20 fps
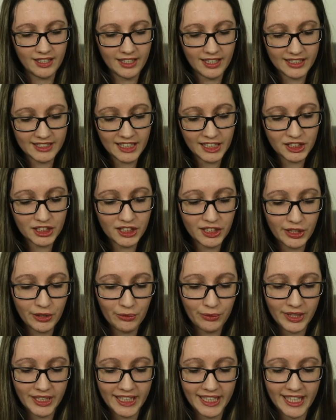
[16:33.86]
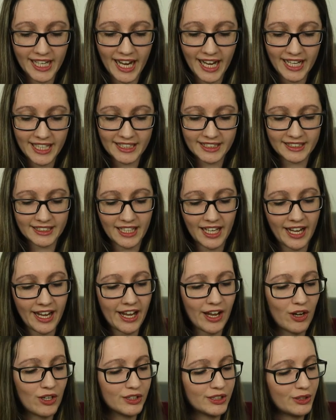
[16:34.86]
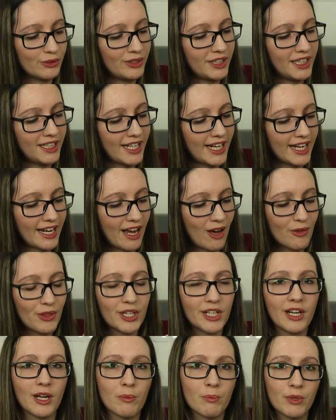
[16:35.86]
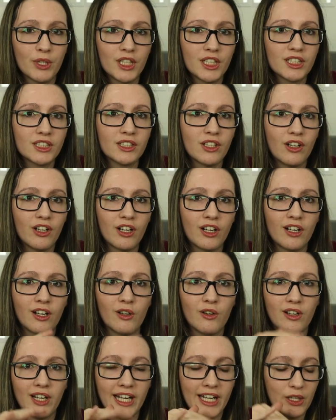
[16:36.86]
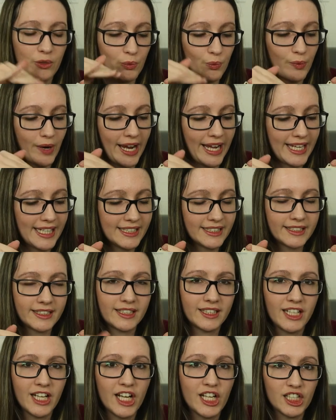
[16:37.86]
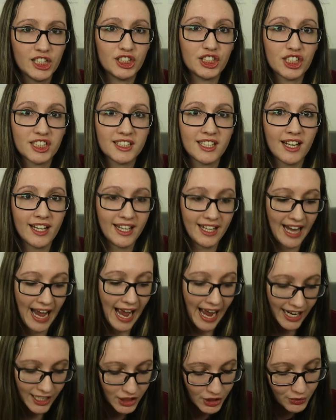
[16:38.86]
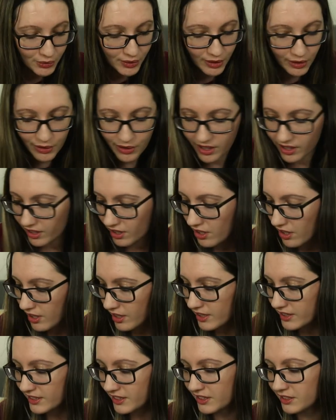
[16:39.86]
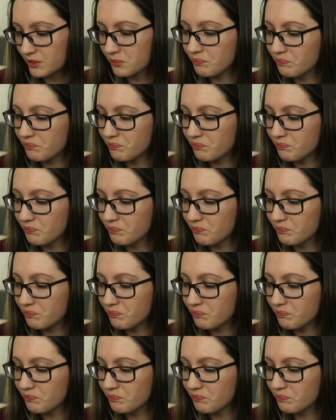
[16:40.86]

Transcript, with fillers: It's actually really nice. I also really like how the numbers are like raised just like in actual credit cards.